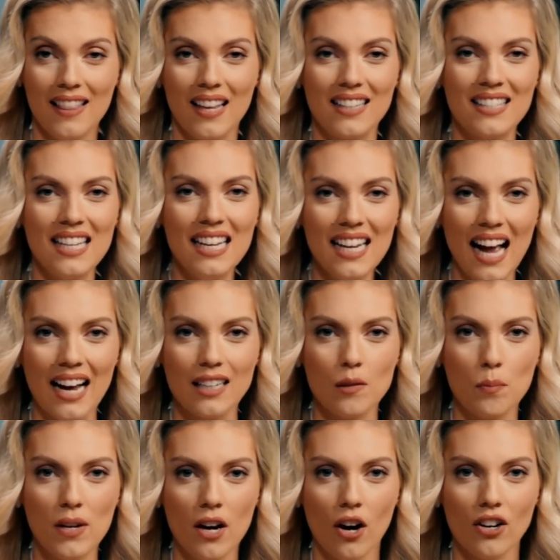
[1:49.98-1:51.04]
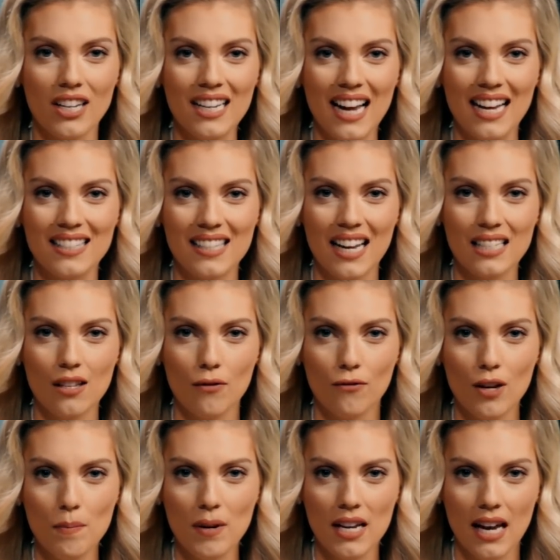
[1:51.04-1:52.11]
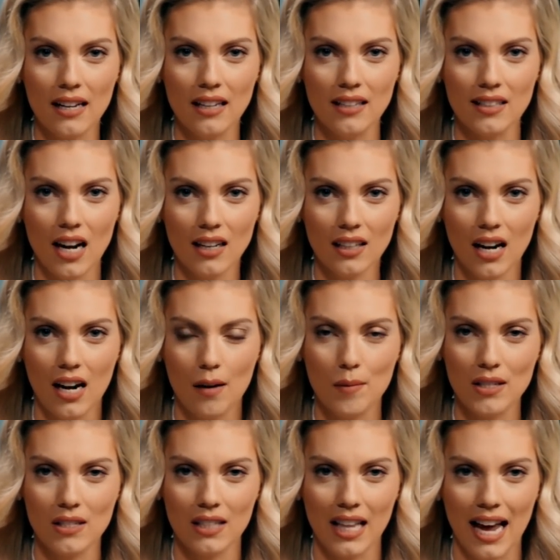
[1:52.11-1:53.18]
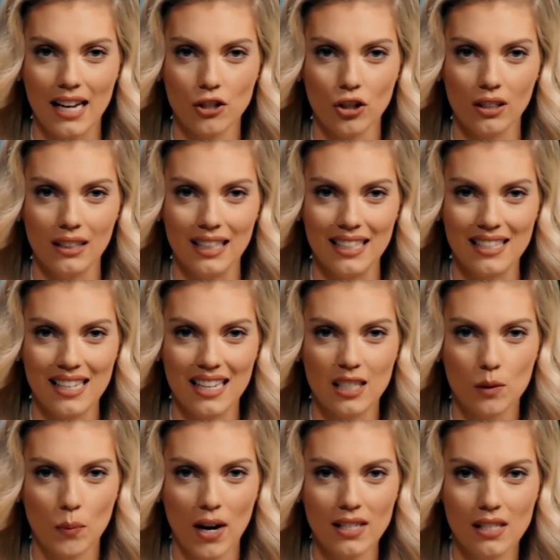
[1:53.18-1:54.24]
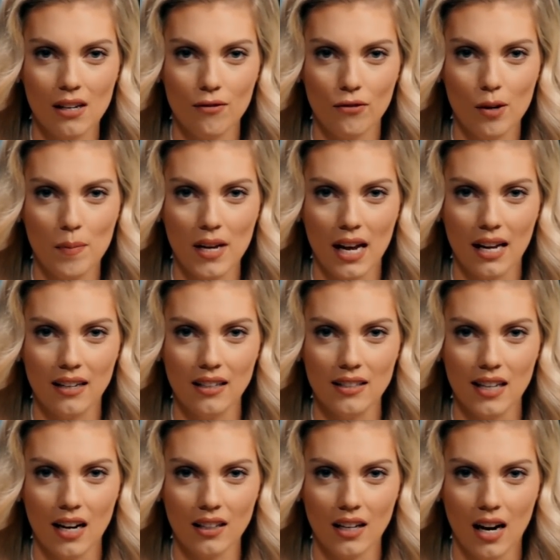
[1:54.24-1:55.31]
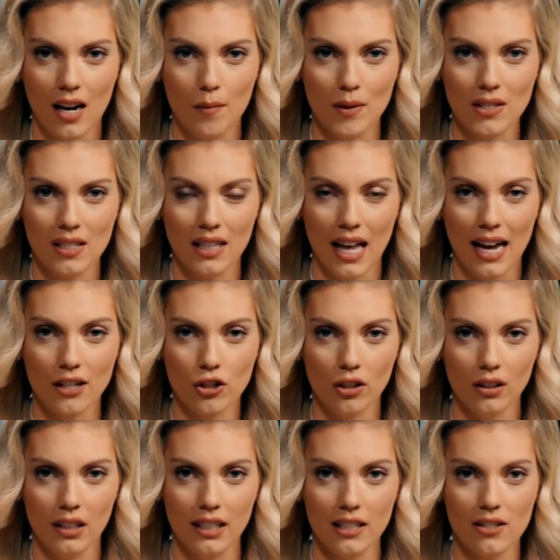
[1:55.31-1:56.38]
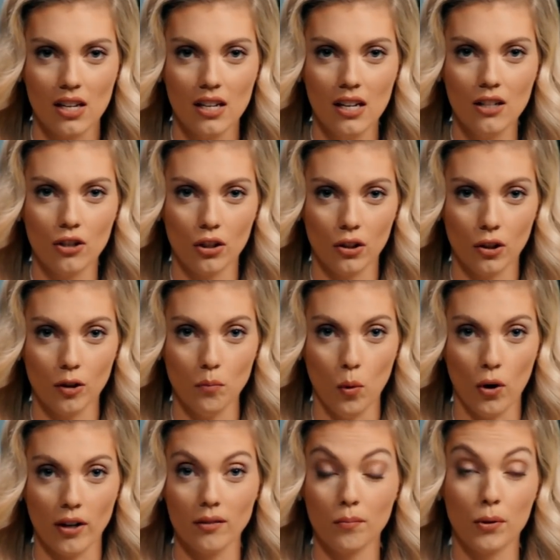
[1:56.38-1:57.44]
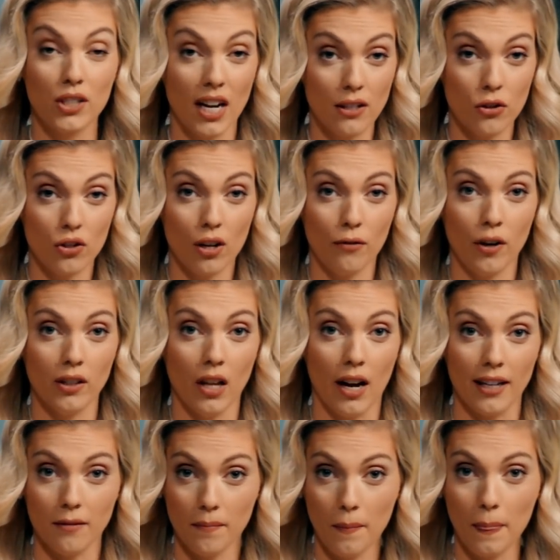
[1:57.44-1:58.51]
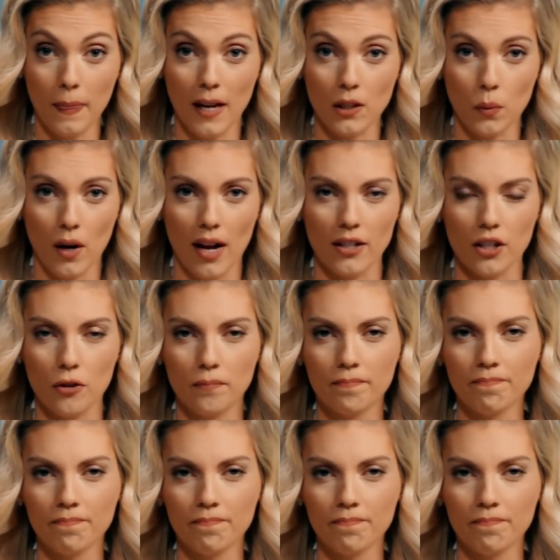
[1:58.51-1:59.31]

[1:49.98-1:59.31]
That's E X P R E S S V P N dot com slash Liz. express V P N dot com slash Liz to learn more. Protect yourself online. That's what I do.